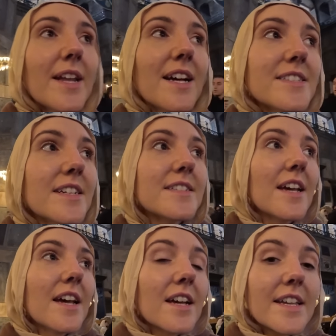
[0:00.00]
And I says,
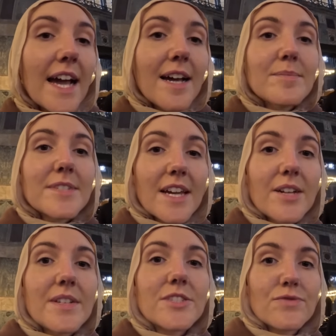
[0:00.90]
calm
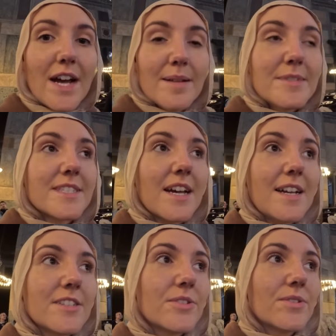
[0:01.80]
down, it's
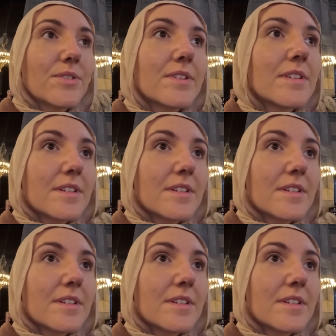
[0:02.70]
Ramadan, you know,